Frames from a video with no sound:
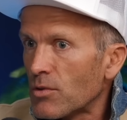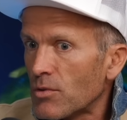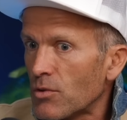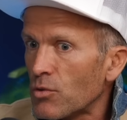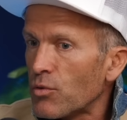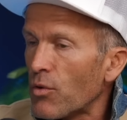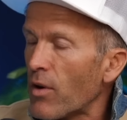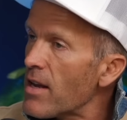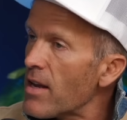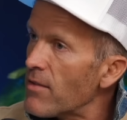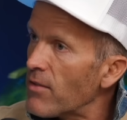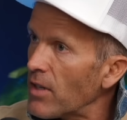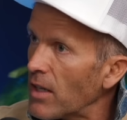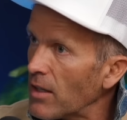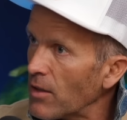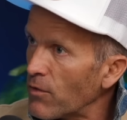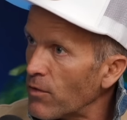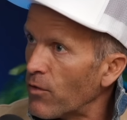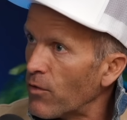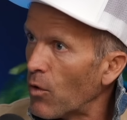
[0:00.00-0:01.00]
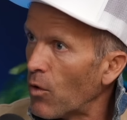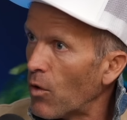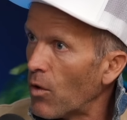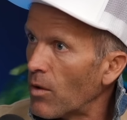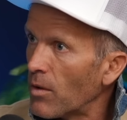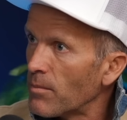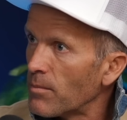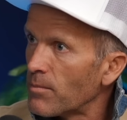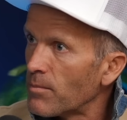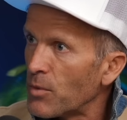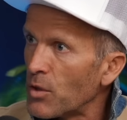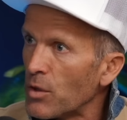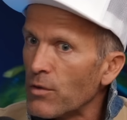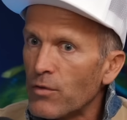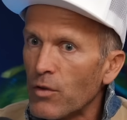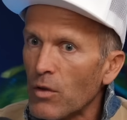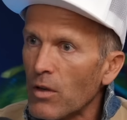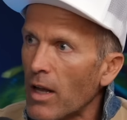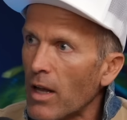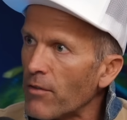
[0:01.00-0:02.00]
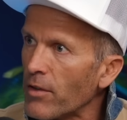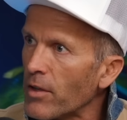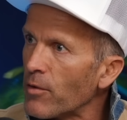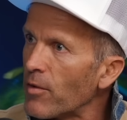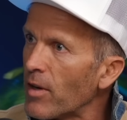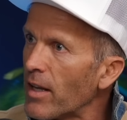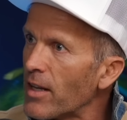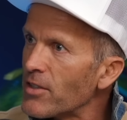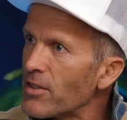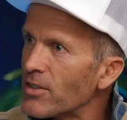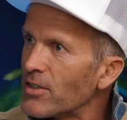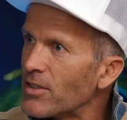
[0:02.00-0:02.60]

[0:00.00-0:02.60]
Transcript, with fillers: craving for, beautiful That's love so and relationship.